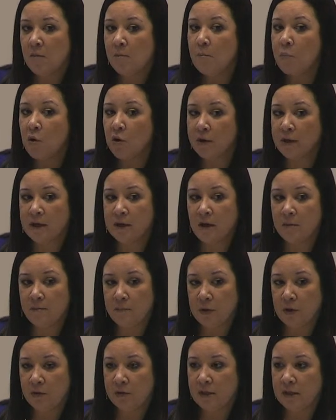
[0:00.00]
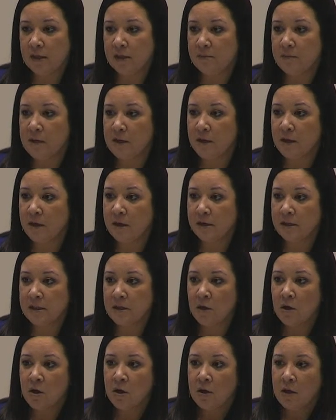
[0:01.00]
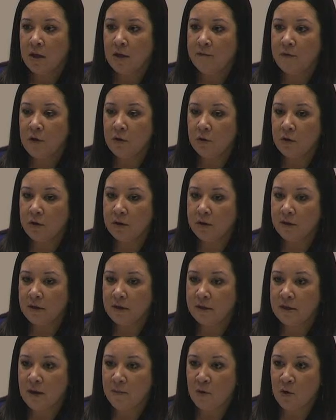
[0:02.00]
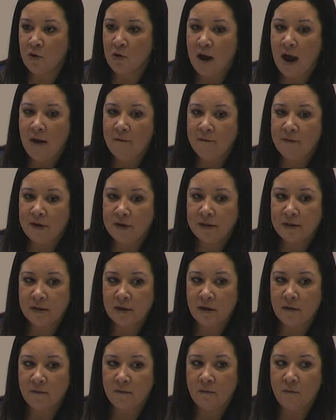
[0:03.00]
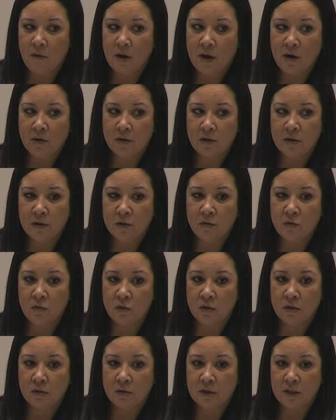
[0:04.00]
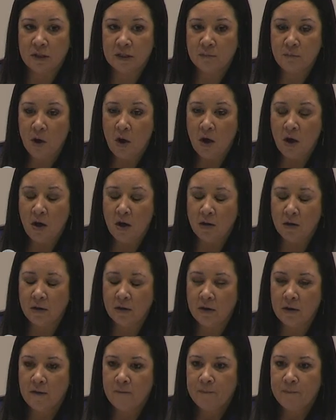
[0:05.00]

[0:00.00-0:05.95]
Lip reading: boarding up buildings, because if you look at the demographics of where schools are small,